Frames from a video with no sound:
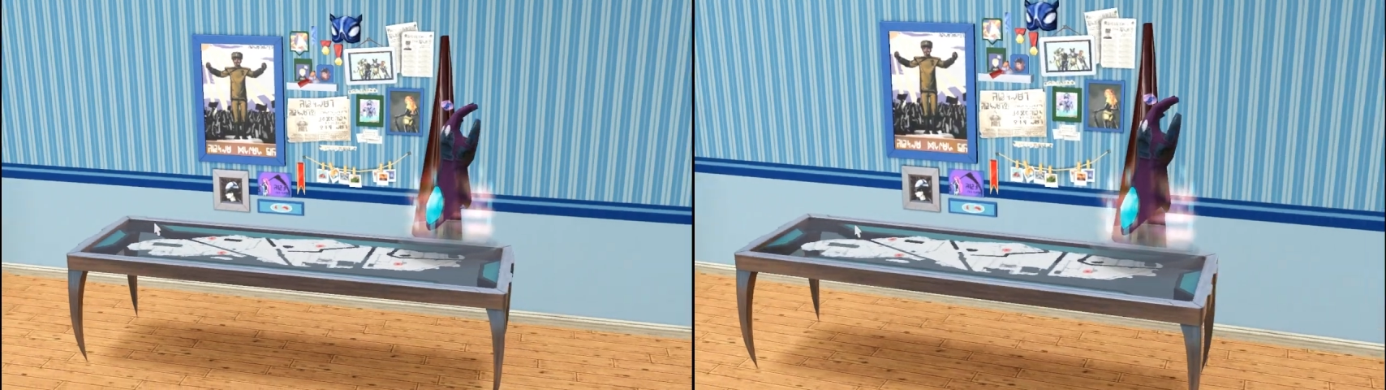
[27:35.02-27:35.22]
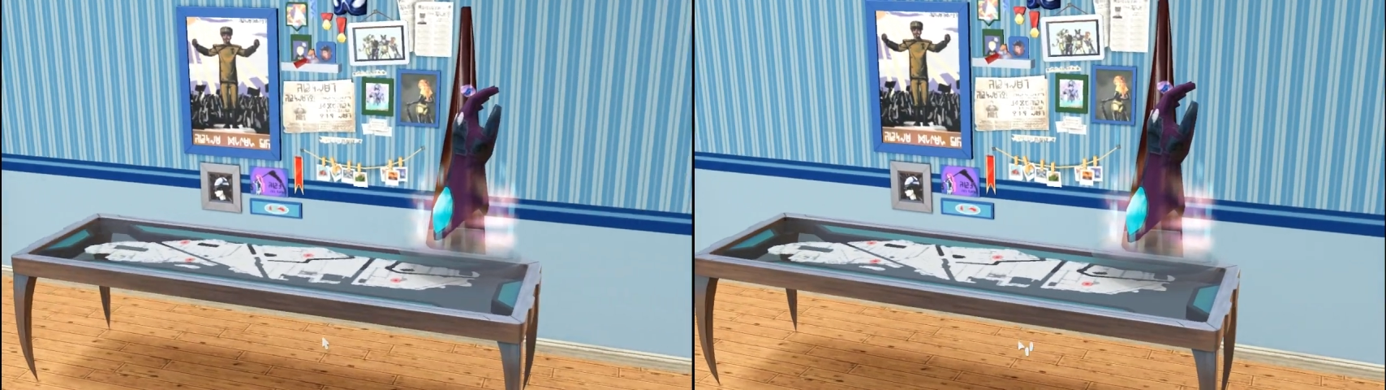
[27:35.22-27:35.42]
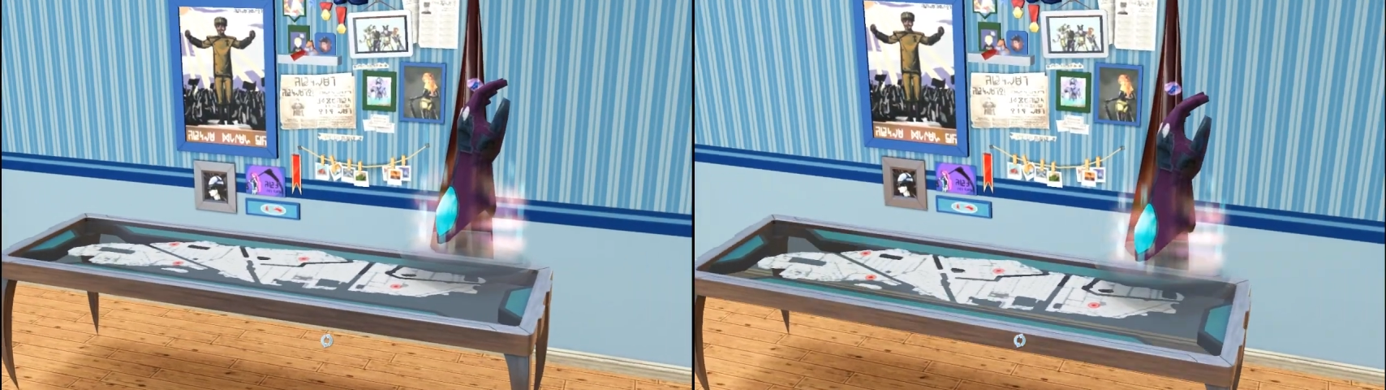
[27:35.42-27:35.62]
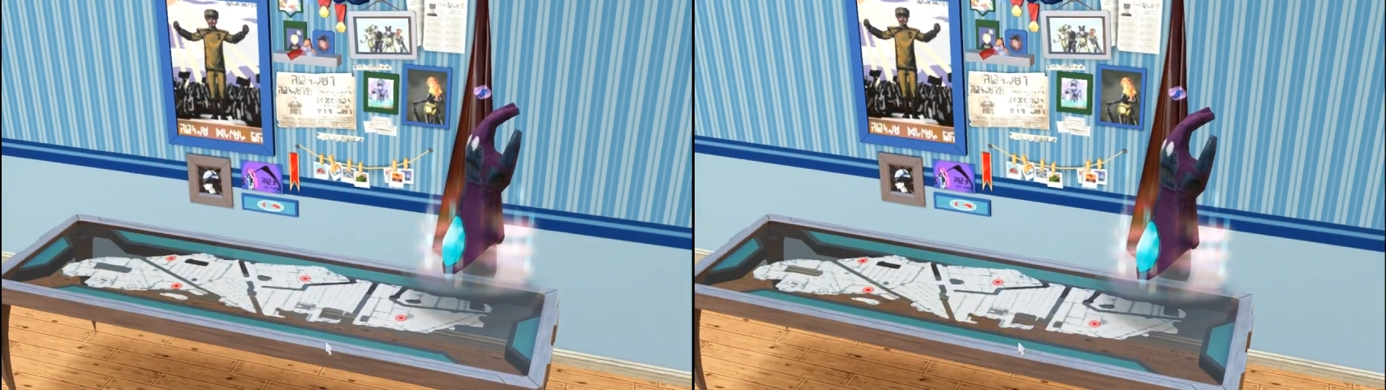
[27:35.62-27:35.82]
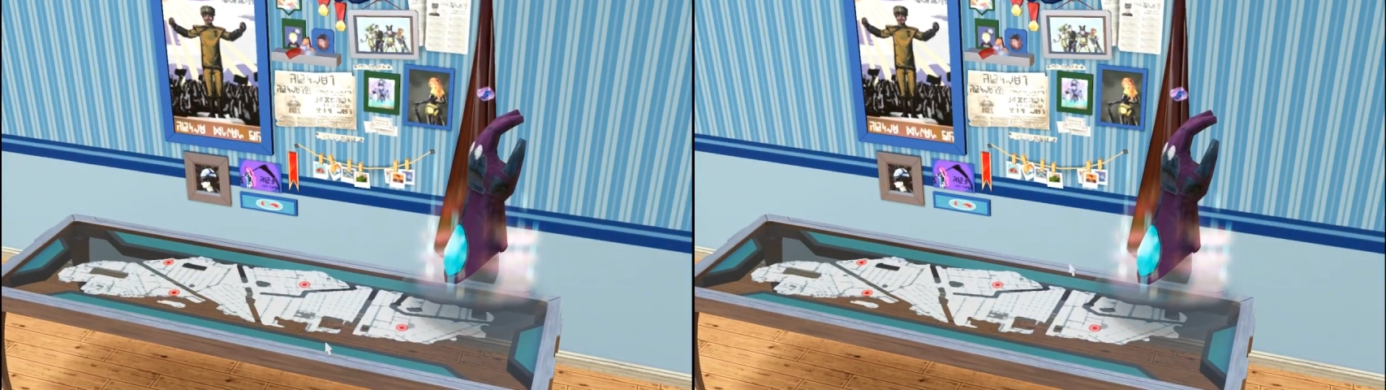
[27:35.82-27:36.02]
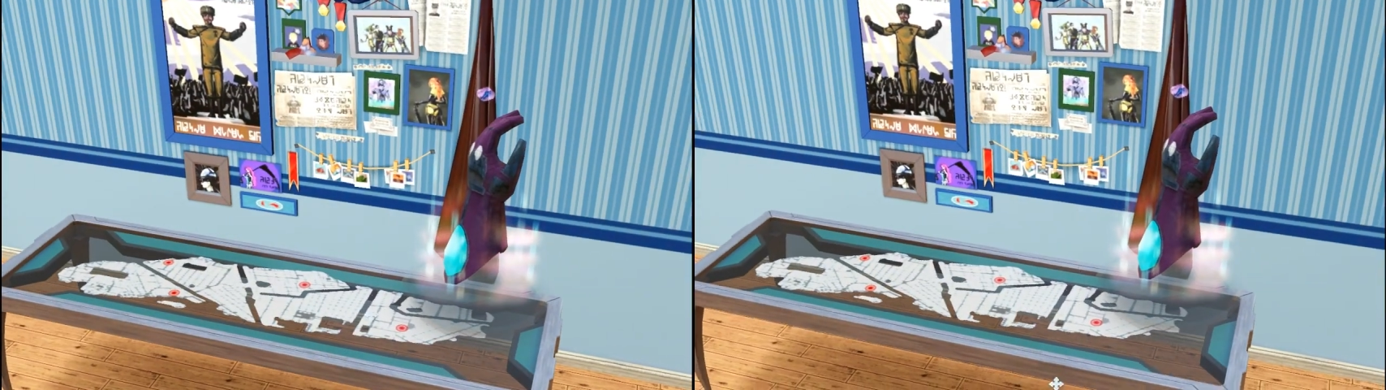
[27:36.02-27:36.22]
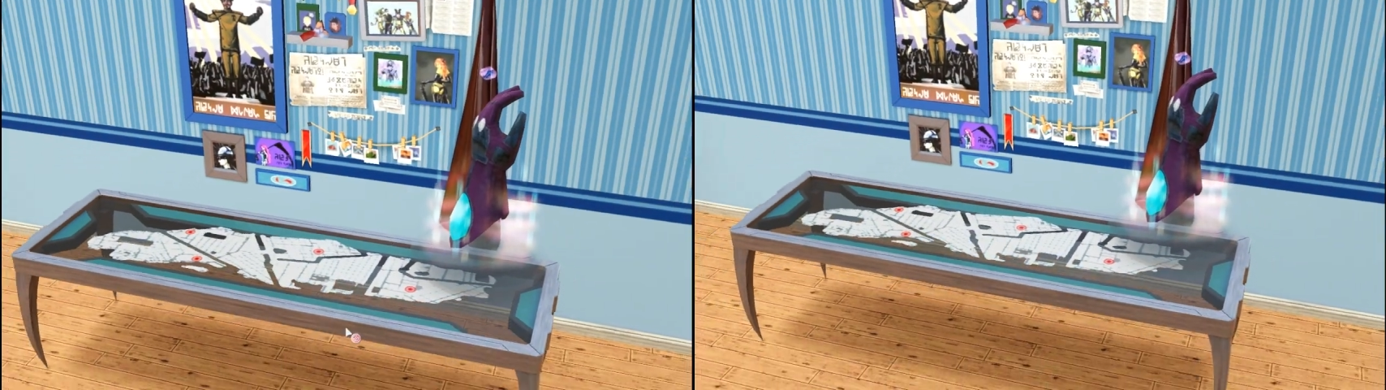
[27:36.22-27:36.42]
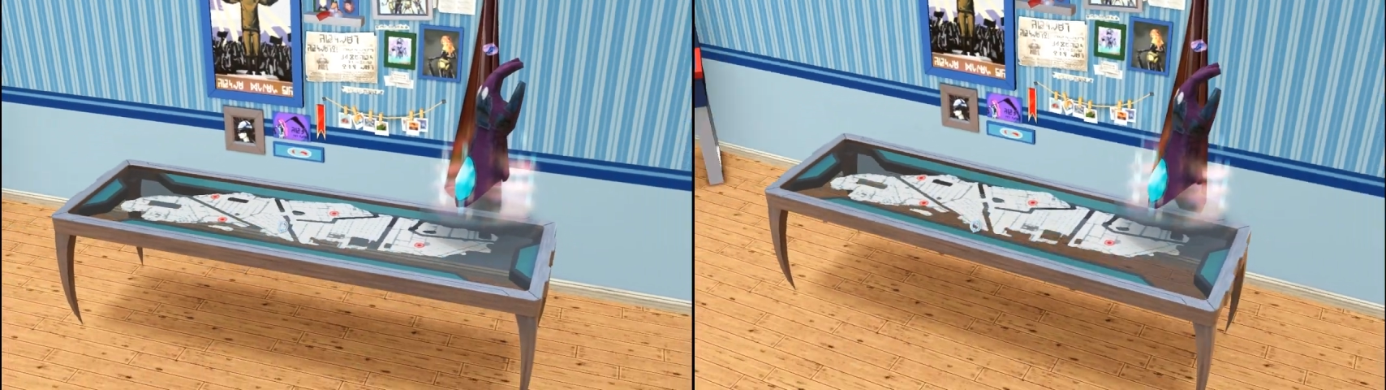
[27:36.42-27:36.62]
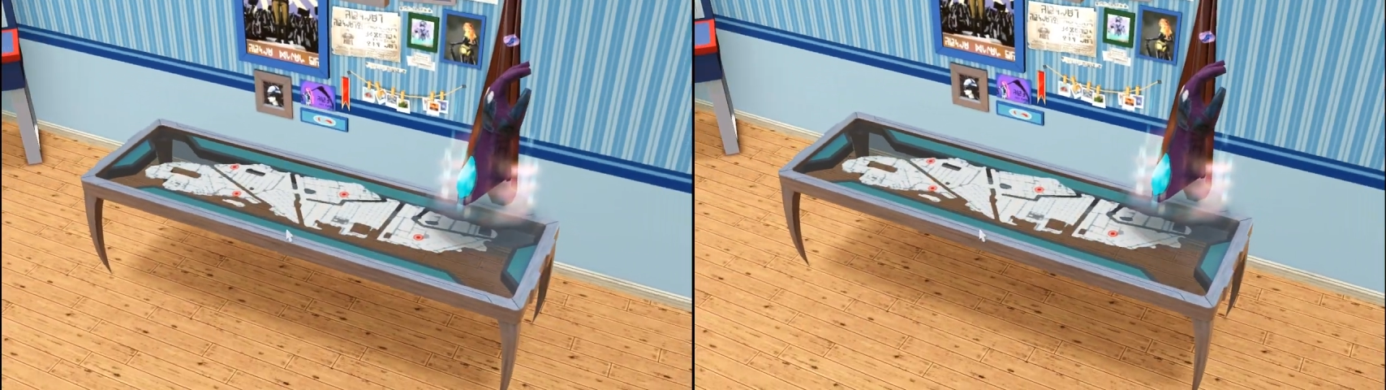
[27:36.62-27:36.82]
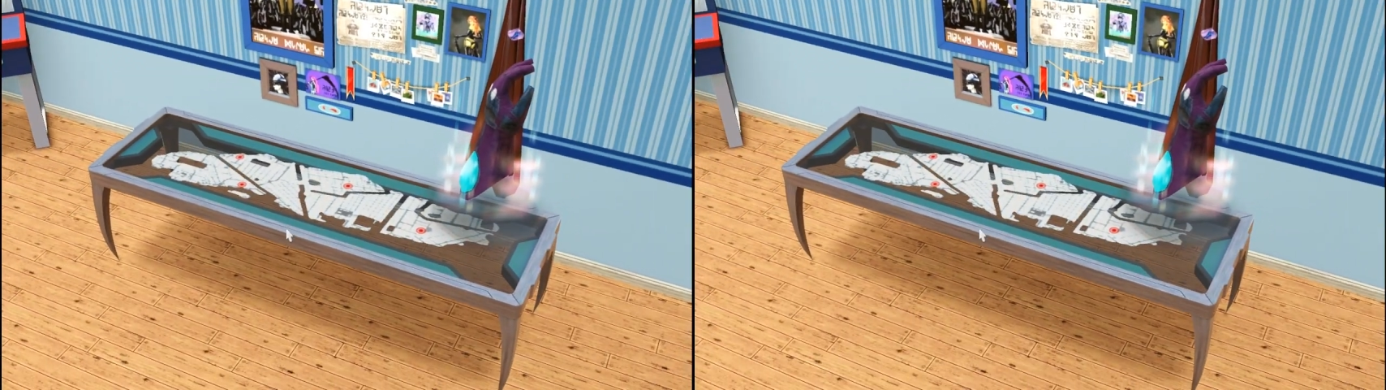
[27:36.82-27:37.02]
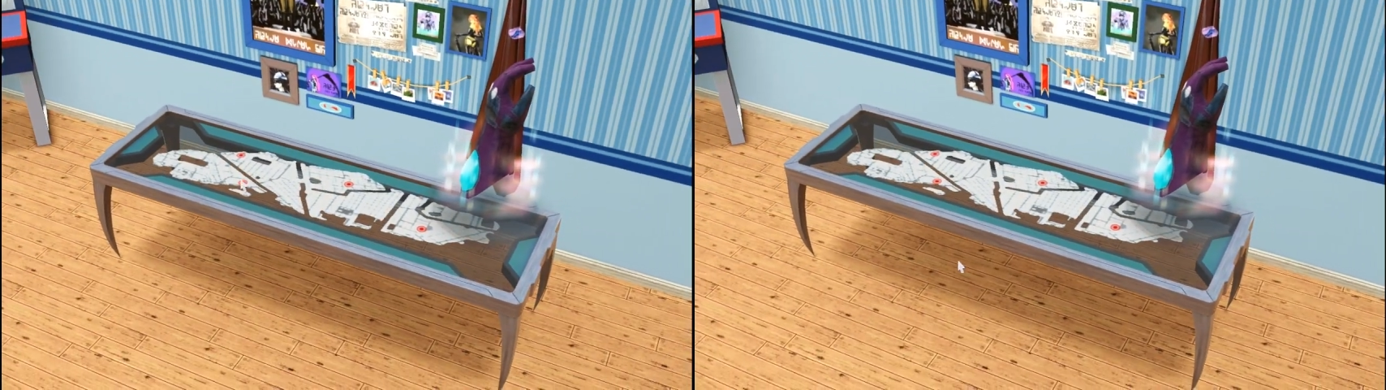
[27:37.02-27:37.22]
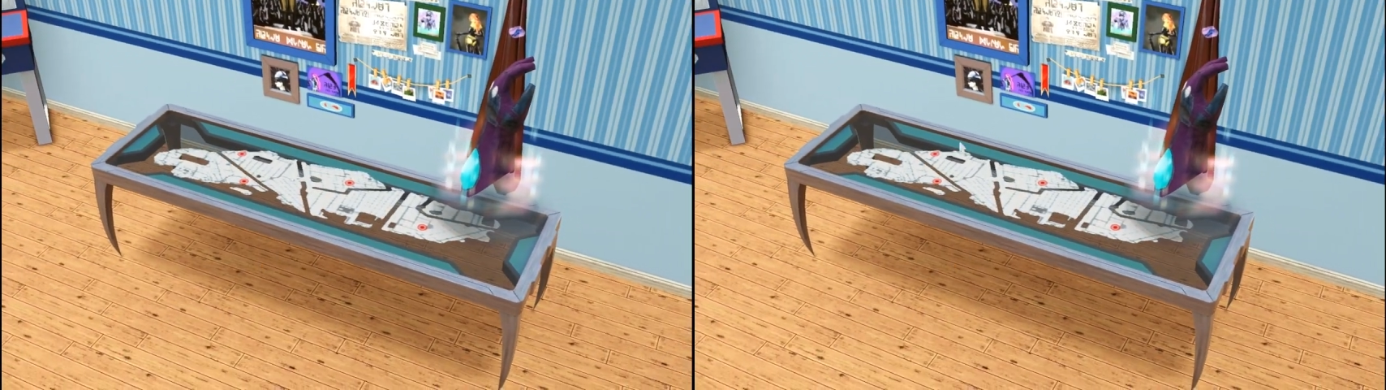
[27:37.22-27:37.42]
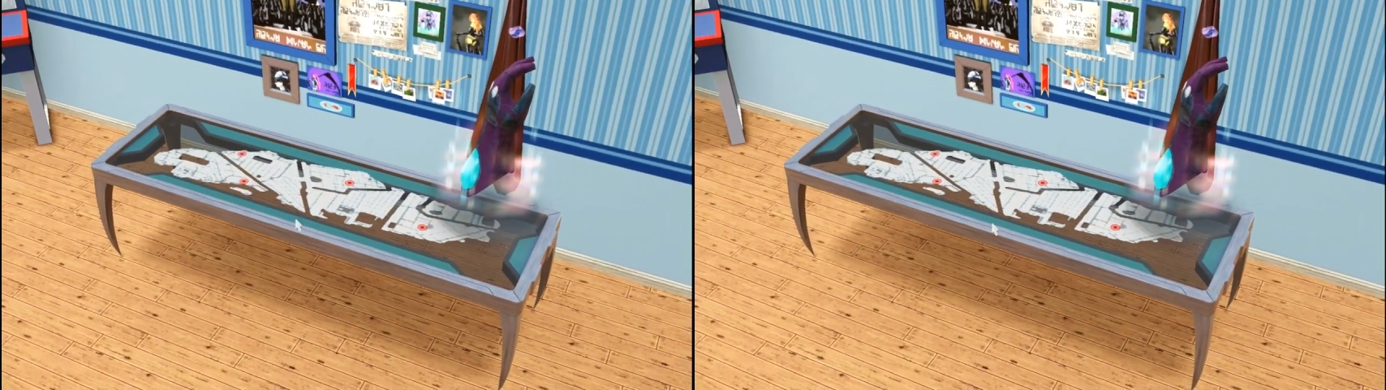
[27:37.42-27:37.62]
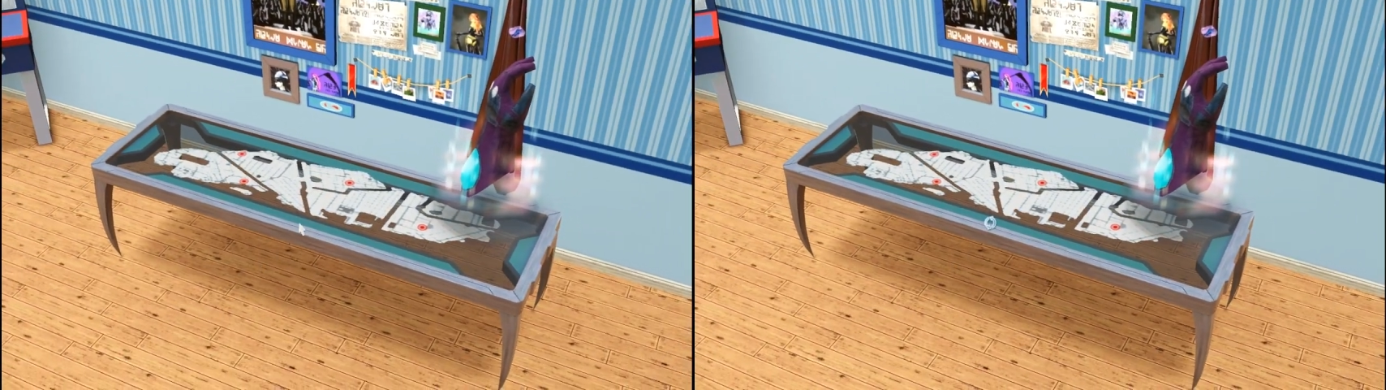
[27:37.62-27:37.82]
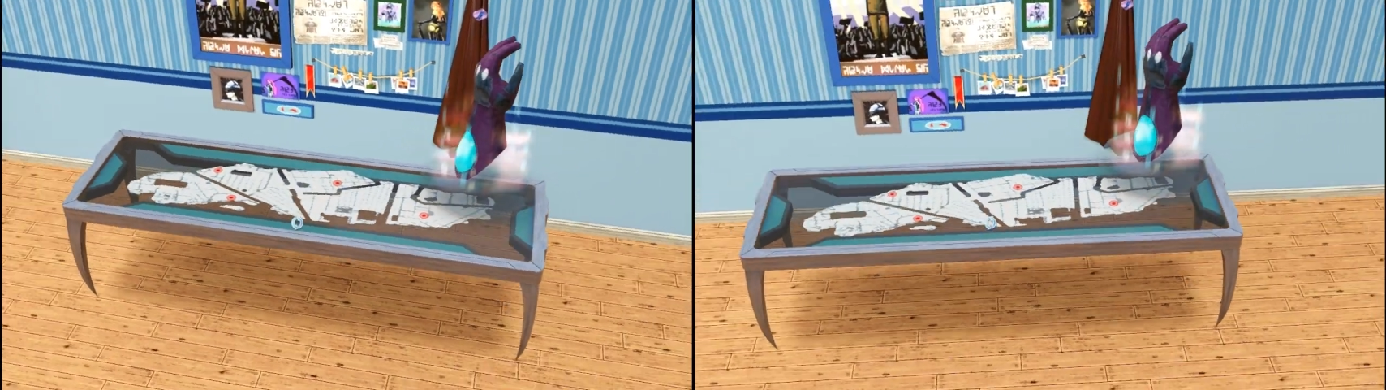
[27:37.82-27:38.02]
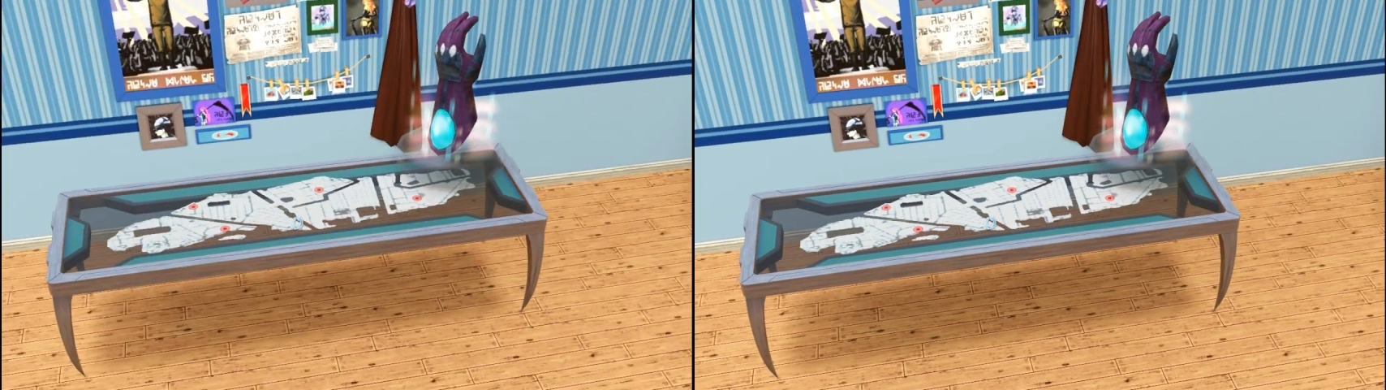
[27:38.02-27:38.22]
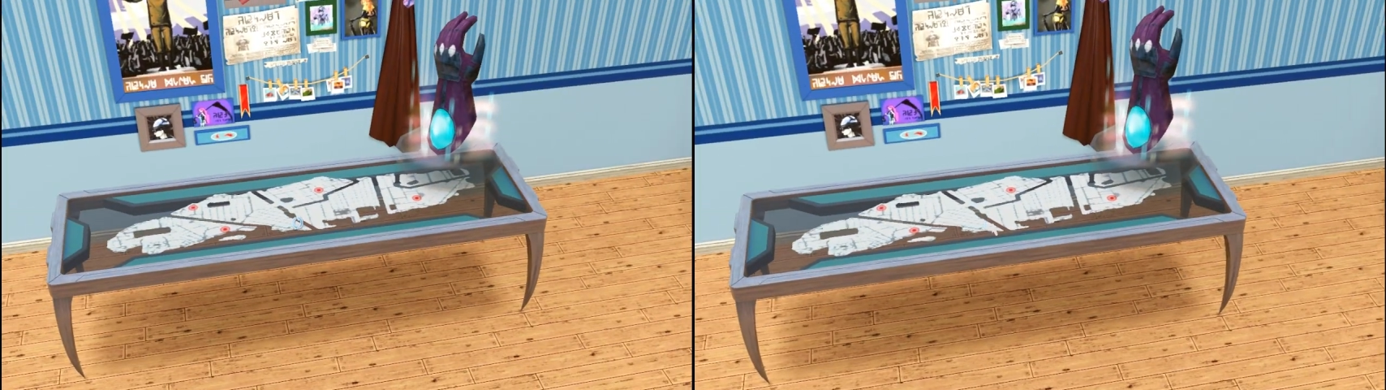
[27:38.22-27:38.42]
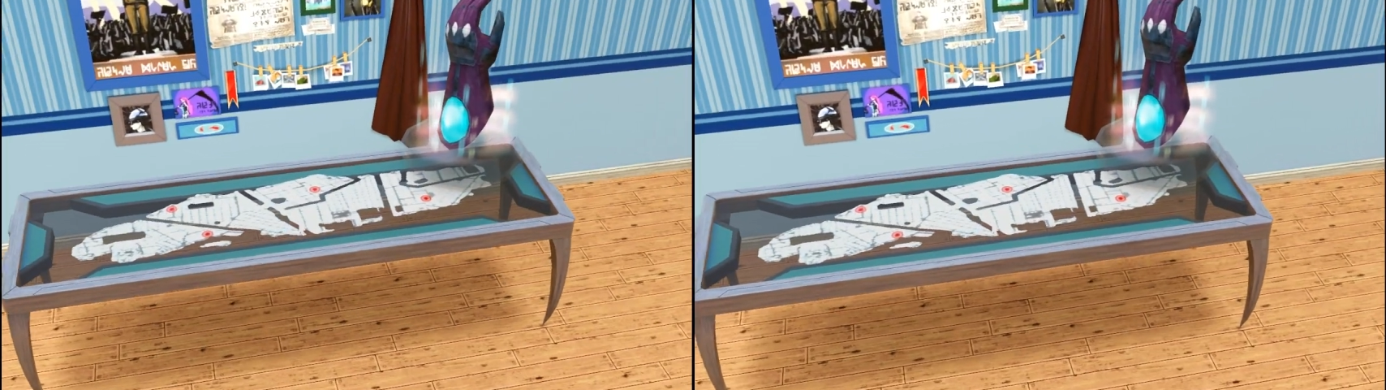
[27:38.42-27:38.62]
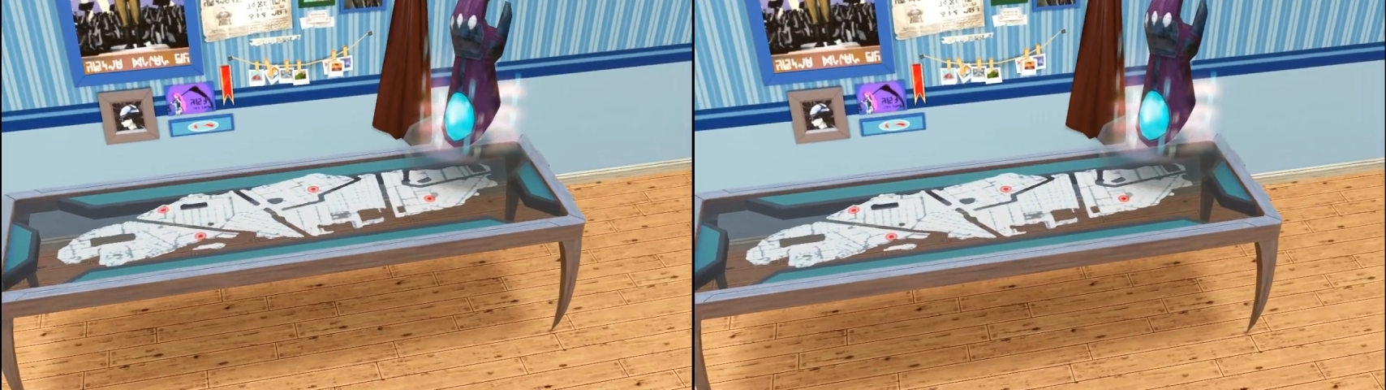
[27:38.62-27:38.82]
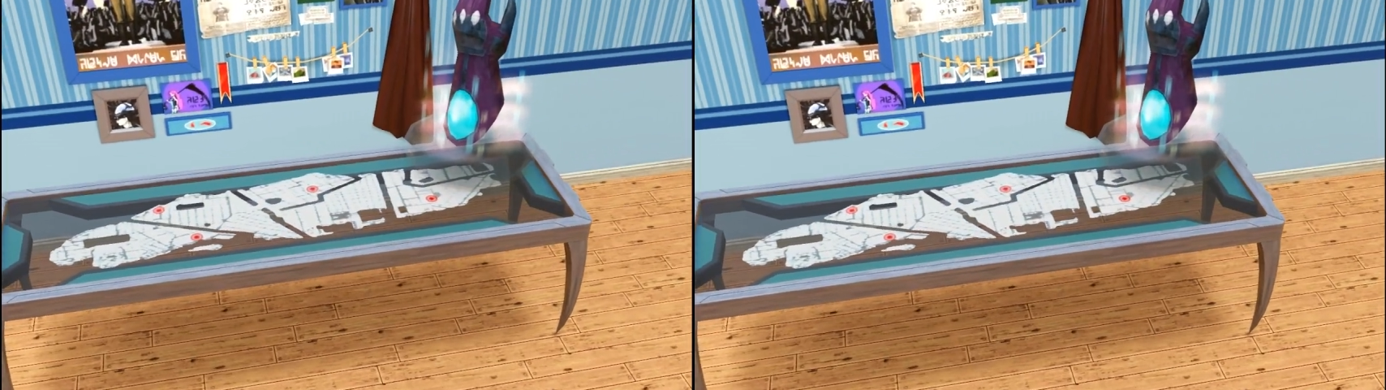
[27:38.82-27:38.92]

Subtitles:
No face is visible, so there are no lips to read.